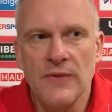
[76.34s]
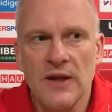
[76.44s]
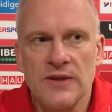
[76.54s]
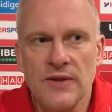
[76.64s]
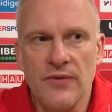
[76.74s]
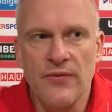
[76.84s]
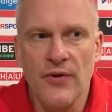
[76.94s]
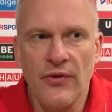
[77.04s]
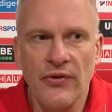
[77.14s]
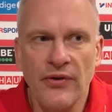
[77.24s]
So the
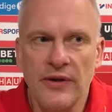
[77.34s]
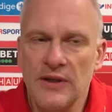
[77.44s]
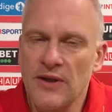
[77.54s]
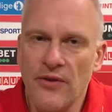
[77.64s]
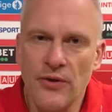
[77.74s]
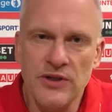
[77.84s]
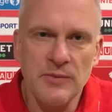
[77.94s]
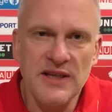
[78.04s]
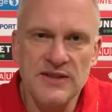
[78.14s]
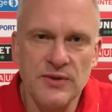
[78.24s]
first uh, 30
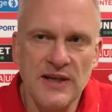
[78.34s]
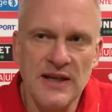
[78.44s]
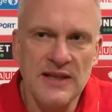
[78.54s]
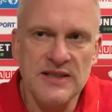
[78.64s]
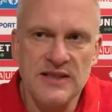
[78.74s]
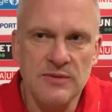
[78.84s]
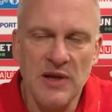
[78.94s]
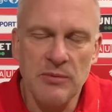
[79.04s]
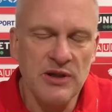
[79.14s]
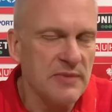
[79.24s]
minutes today is
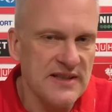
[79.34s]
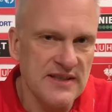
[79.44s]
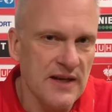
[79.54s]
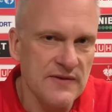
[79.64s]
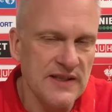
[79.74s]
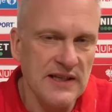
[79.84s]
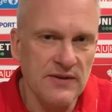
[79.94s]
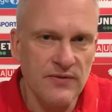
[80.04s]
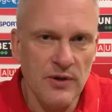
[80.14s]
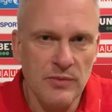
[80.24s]
maybe the best I've seen
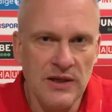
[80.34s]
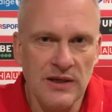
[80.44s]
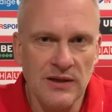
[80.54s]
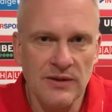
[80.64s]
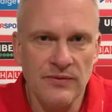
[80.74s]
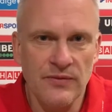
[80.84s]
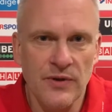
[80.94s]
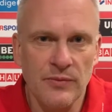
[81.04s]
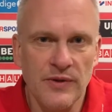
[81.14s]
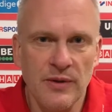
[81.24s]
from uh,
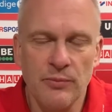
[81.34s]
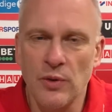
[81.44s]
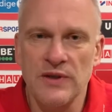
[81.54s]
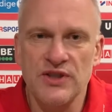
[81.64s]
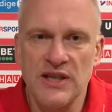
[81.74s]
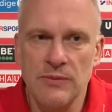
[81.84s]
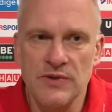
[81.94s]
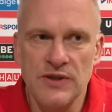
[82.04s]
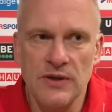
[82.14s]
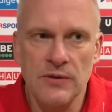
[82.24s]
from the Polish team.
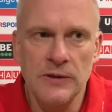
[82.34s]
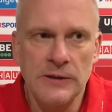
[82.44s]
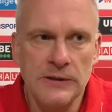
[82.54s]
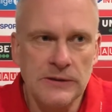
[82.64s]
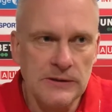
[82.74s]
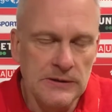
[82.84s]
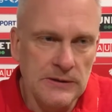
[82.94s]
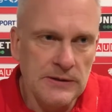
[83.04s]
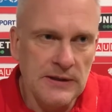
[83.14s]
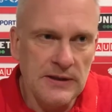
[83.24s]
So
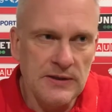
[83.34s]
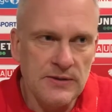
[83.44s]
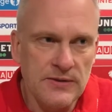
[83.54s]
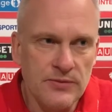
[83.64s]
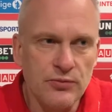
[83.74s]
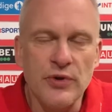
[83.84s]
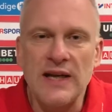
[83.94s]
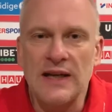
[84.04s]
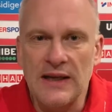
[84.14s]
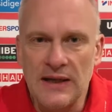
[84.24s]
it's
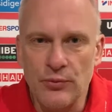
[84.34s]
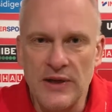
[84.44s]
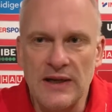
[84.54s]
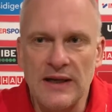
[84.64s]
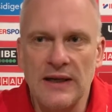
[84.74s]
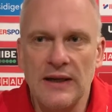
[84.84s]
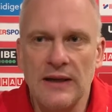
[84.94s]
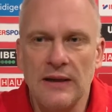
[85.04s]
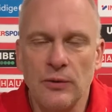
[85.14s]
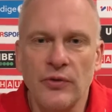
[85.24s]
really really
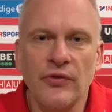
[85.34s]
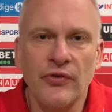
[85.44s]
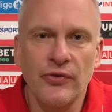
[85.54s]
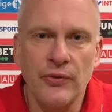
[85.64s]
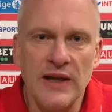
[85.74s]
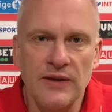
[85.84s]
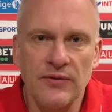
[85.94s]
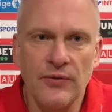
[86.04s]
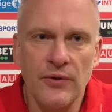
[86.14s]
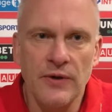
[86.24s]
uh, looks great
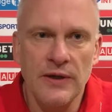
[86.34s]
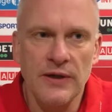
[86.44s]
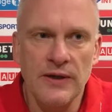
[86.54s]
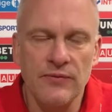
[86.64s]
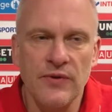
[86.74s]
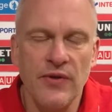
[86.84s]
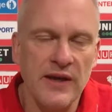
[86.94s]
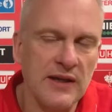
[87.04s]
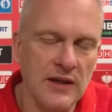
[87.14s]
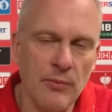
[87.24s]
for if you're
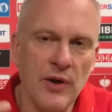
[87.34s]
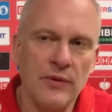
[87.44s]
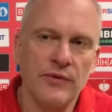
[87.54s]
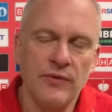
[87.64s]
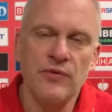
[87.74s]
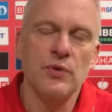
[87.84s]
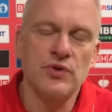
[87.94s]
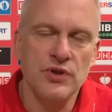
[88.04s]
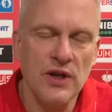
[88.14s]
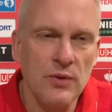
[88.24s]
thinking about the
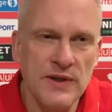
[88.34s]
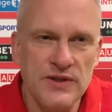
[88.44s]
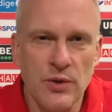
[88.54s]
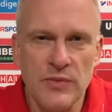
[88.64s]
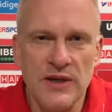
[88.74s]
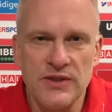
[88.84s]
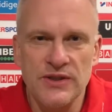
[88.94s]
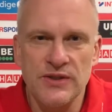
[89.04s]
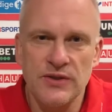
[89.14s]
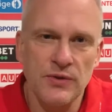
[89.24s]
future now and some
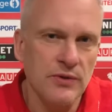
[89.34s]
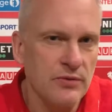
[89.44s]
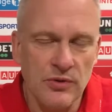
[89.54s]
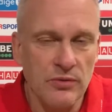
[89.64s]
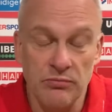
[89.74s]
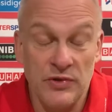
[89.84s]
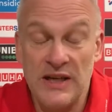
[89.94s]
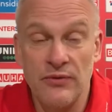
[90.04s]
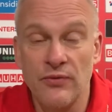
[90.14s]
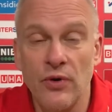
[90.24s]
years or
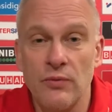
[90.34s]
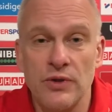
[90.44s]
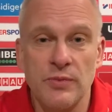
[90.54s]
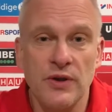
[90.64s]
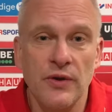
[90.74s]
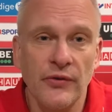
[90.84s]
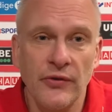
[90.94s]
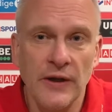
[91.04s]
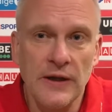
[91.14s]
year forward because